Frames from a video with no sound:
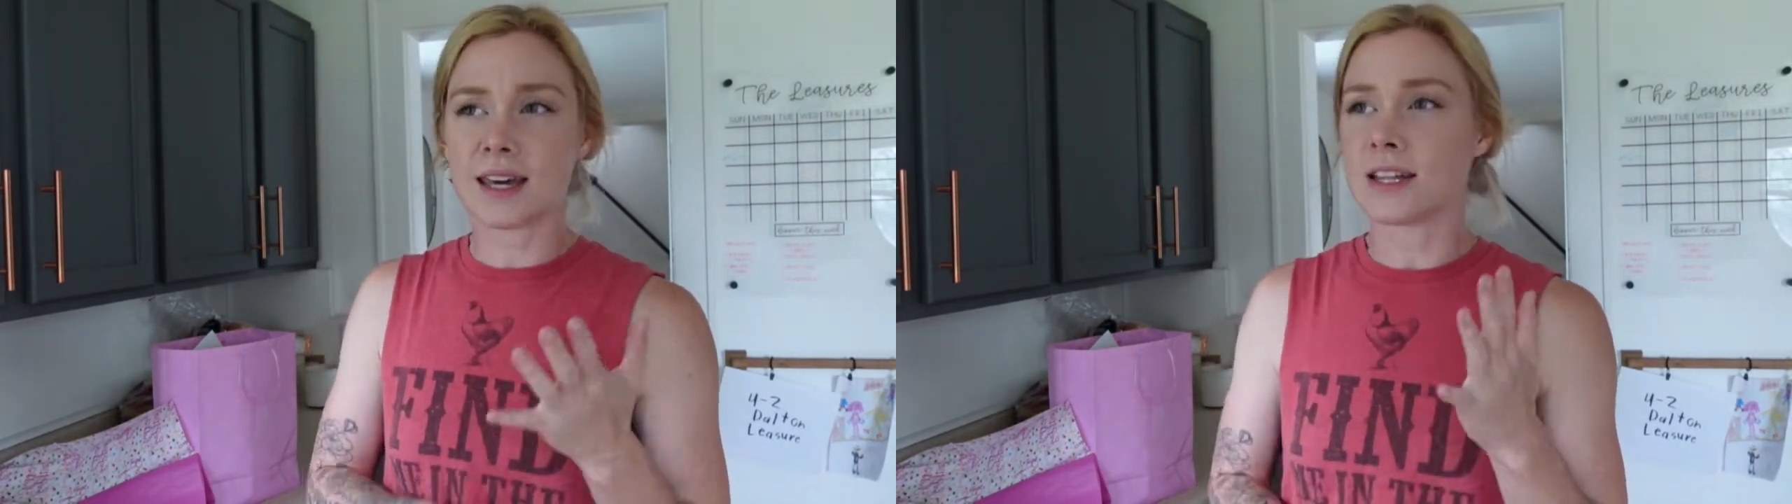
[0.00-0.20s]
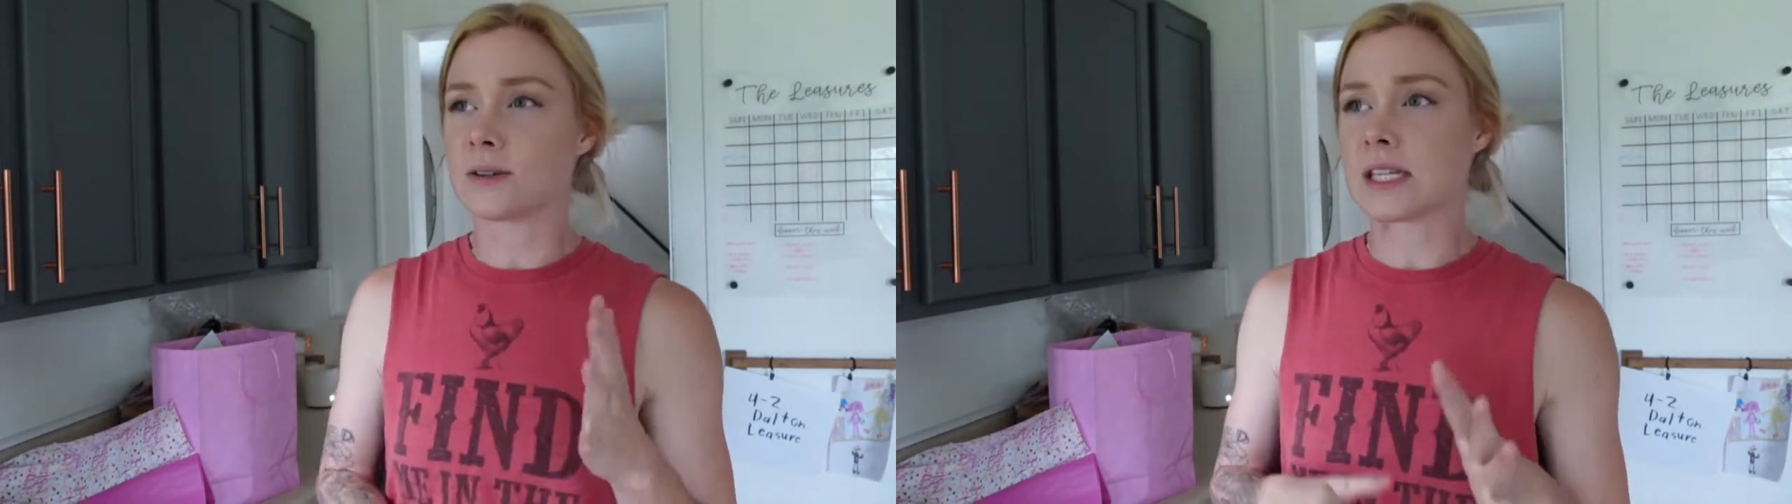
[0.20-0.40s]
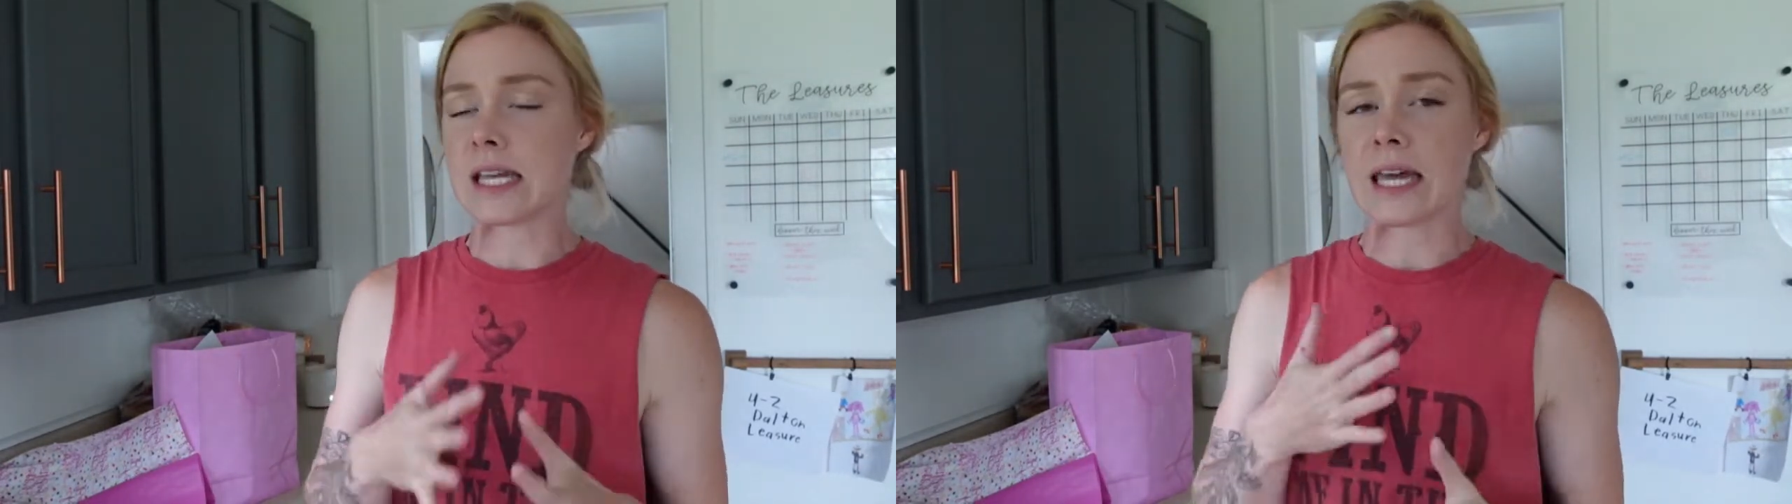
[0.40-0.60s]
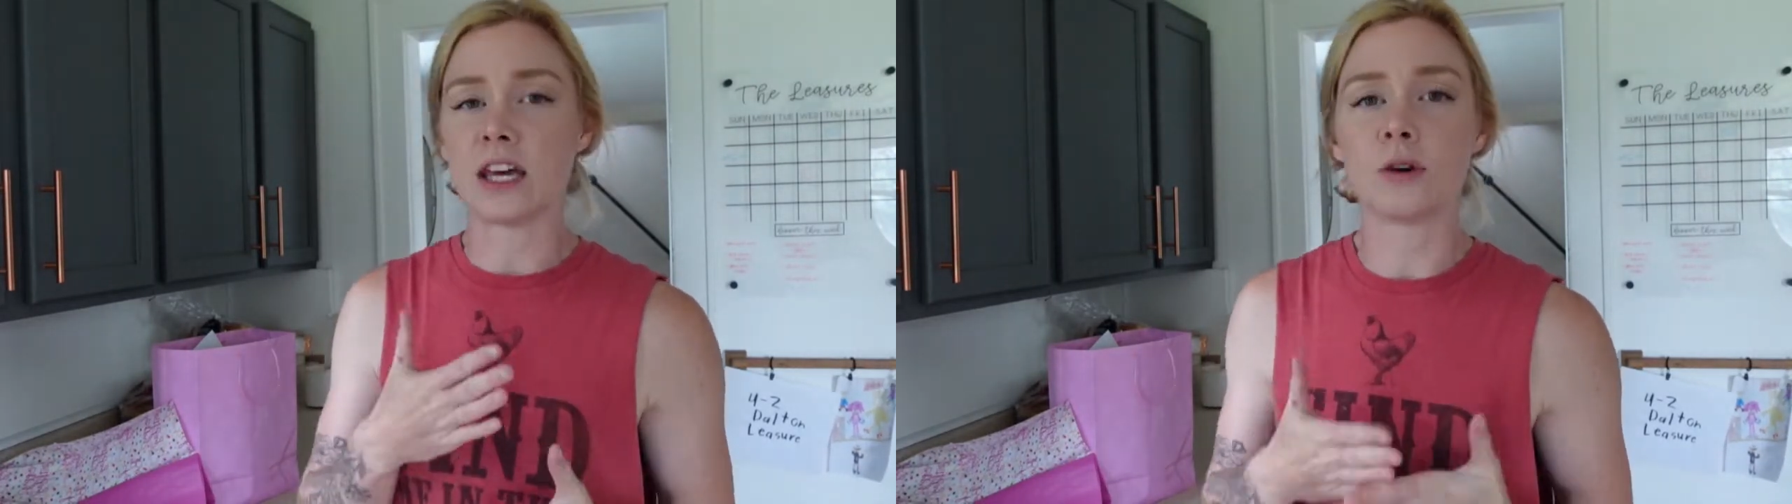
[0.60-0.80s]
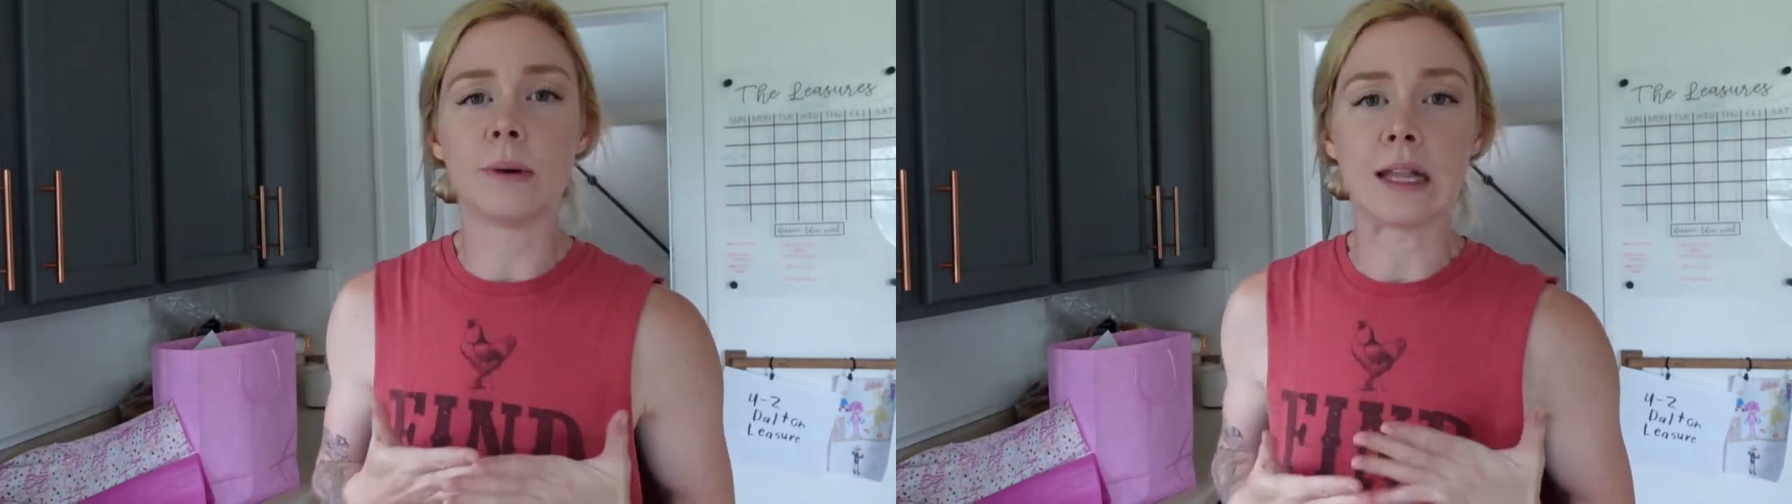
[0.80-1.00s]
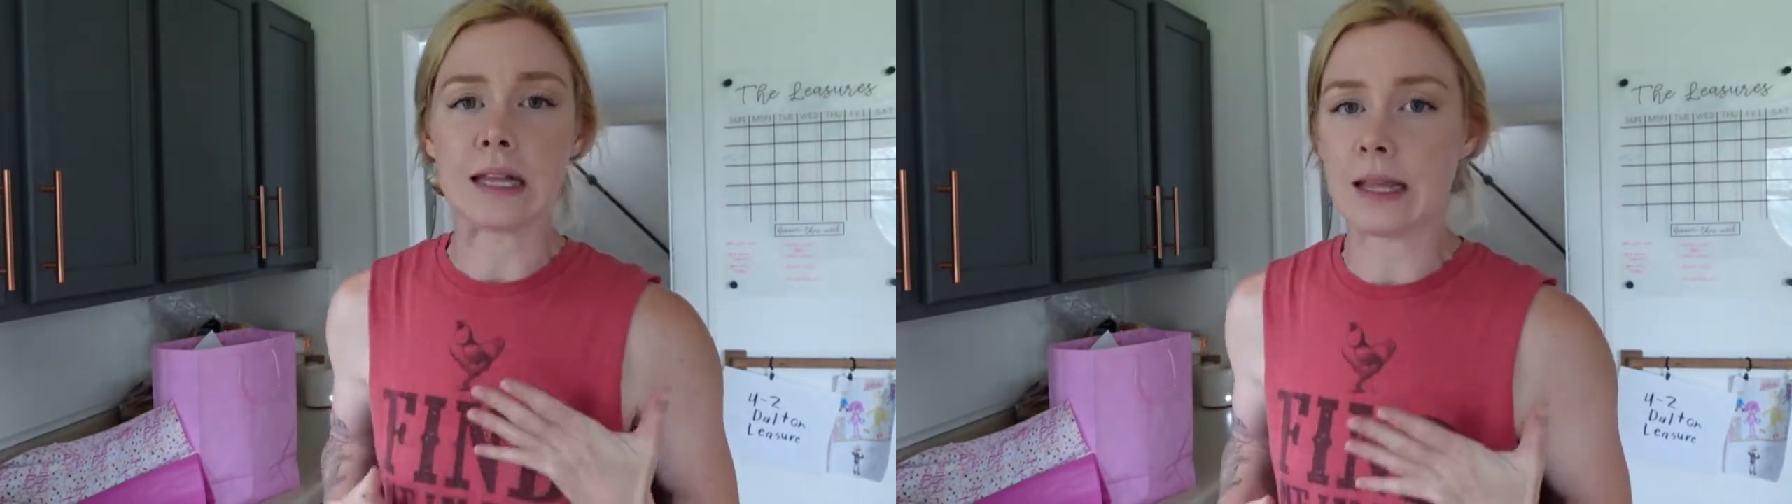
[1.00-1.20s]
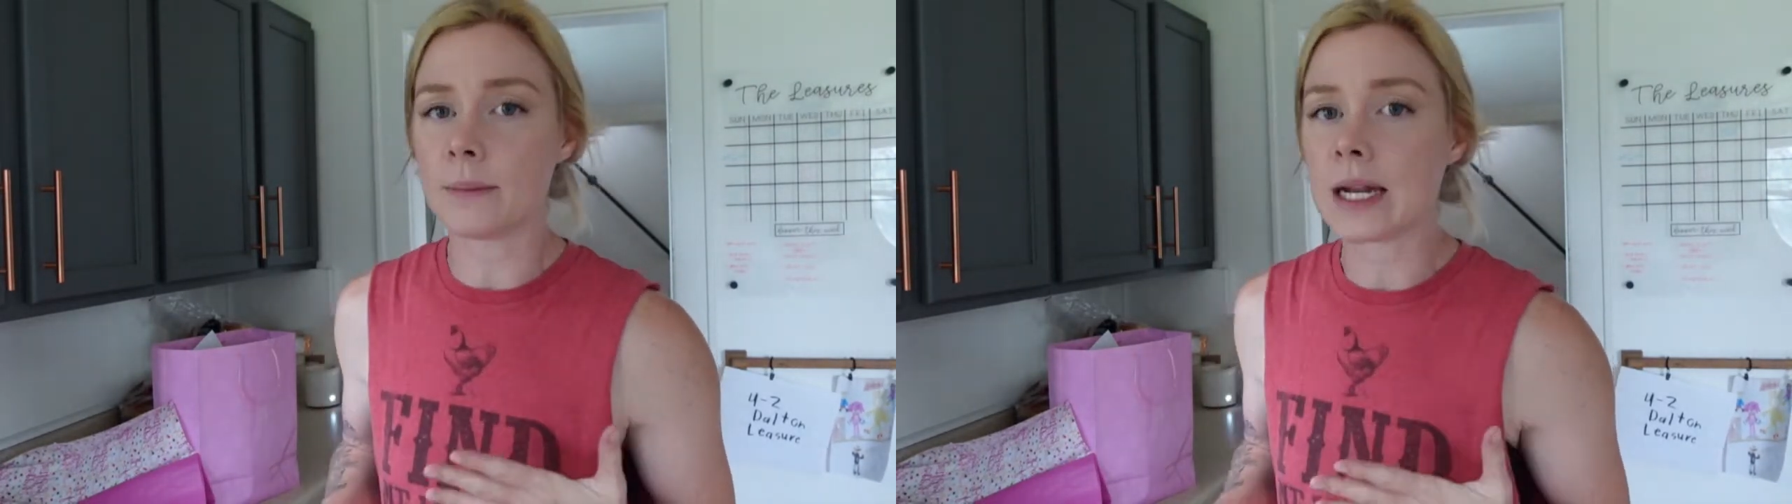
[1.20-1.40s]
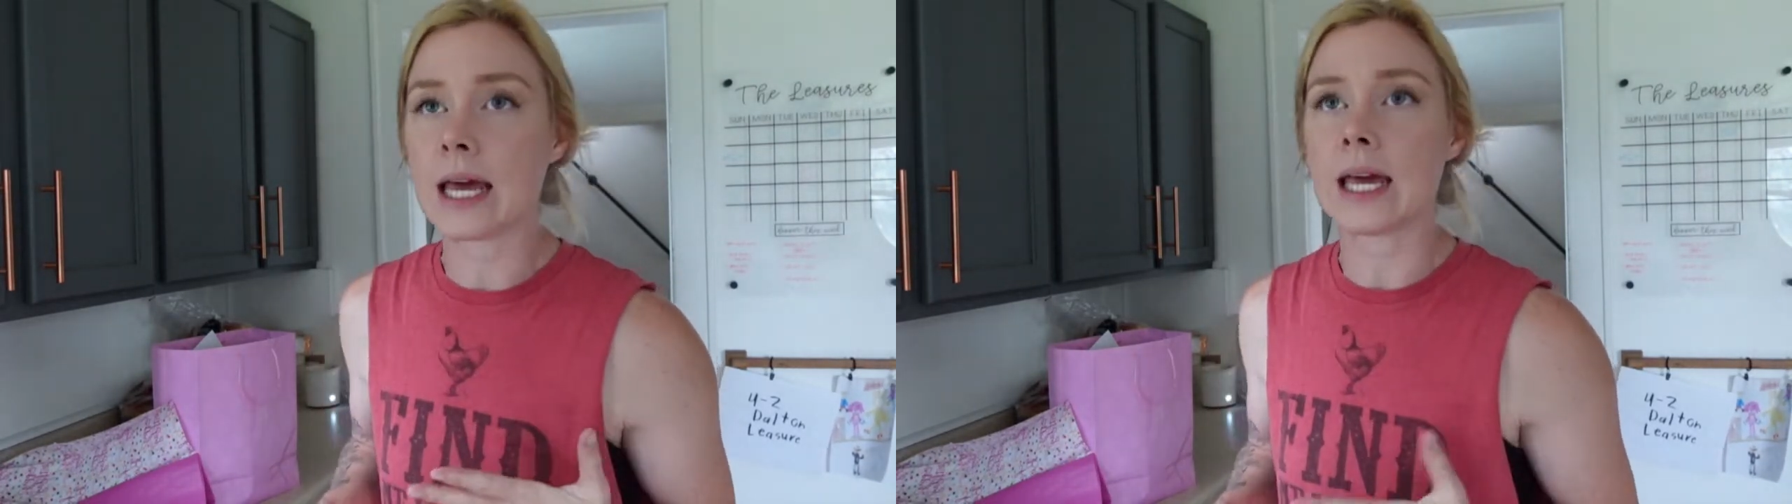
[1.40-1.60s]
There's this like hillbilly
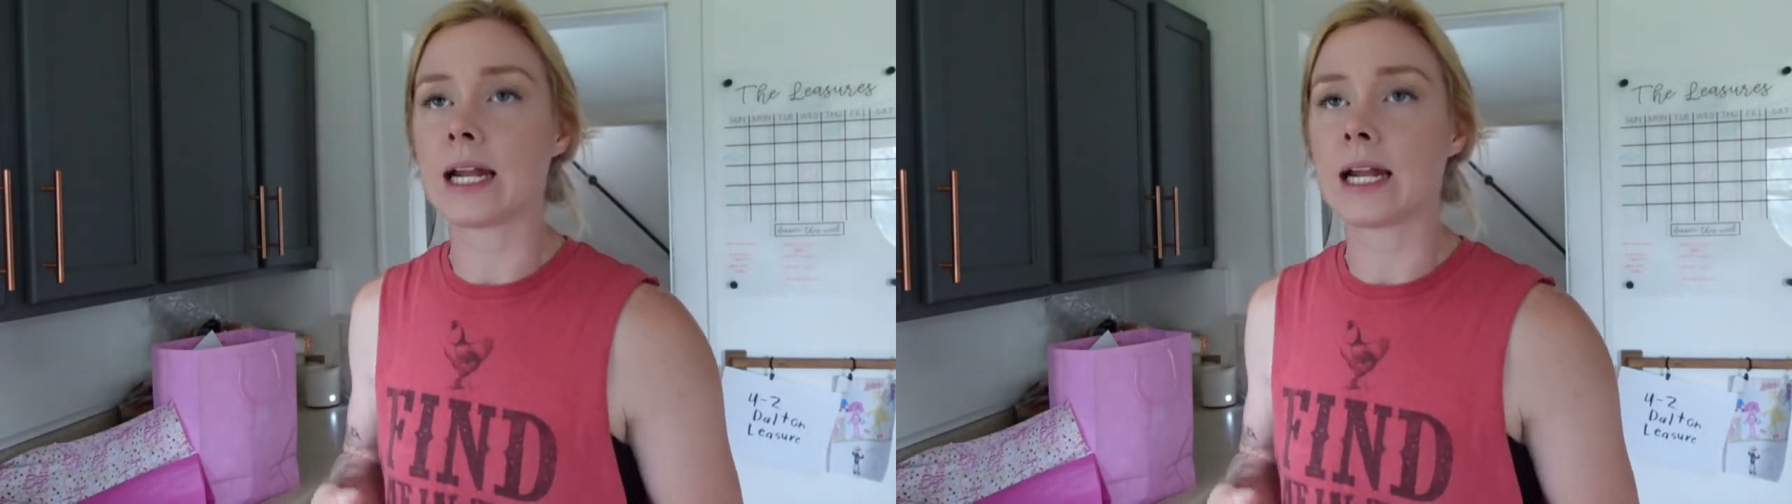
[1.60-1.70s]
lemonade.